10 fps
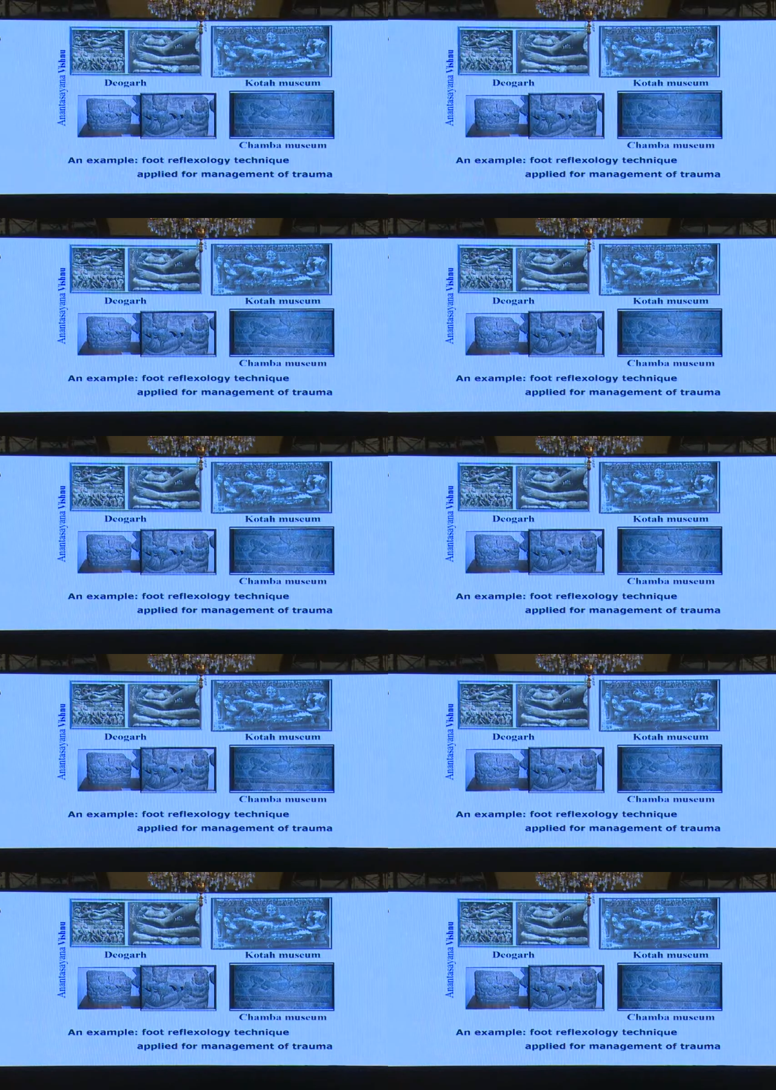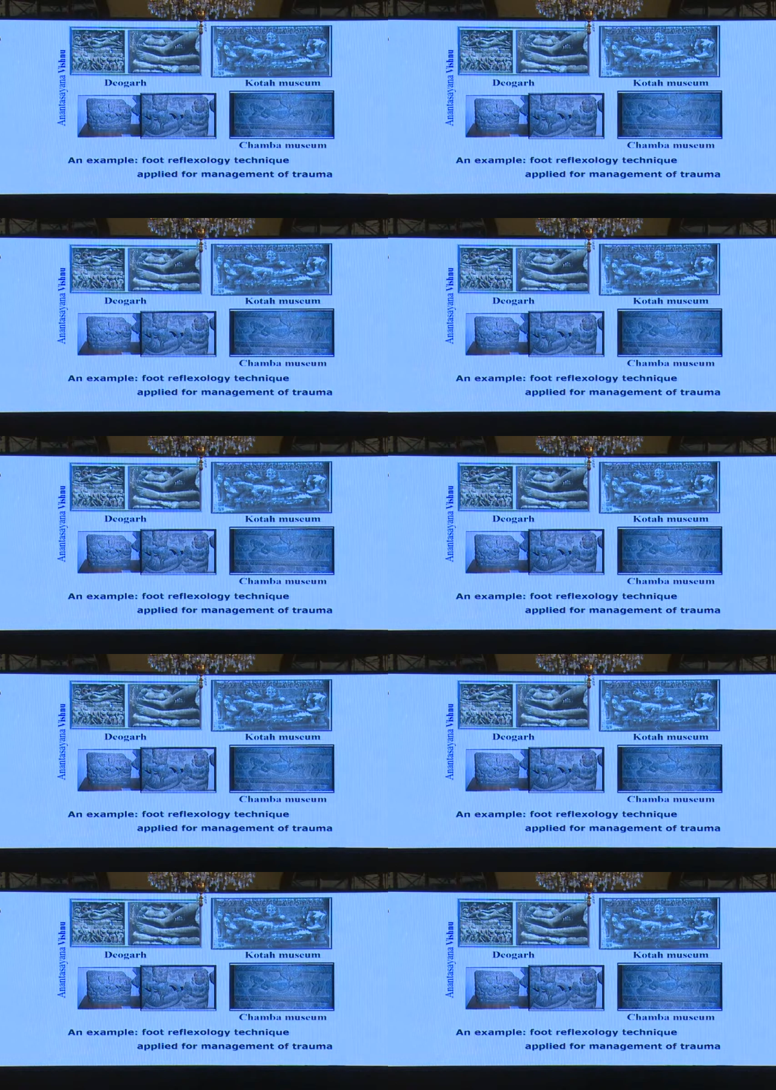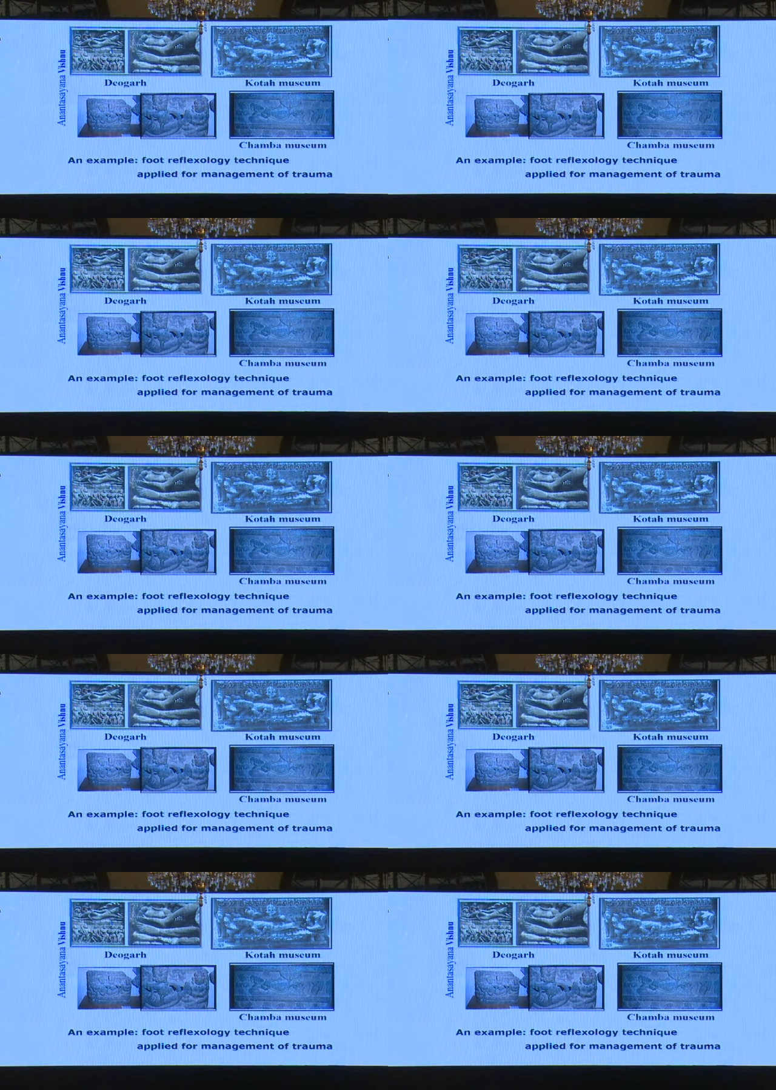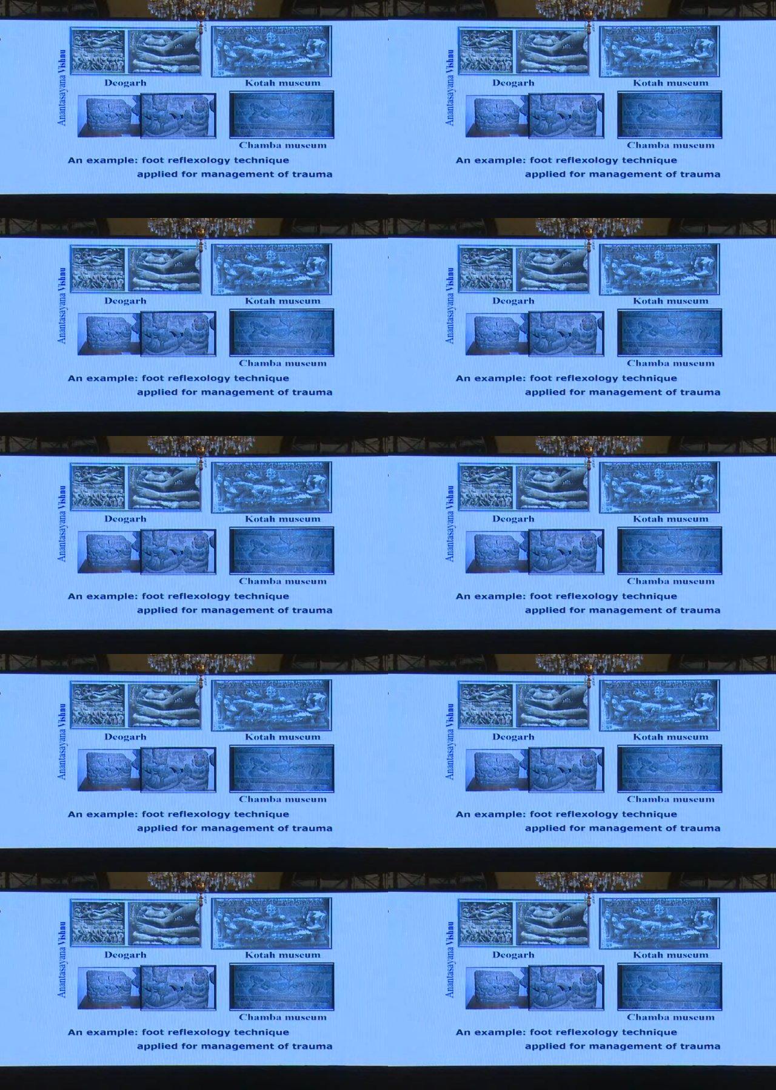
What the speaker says: No face is visible, so there are no lips to read.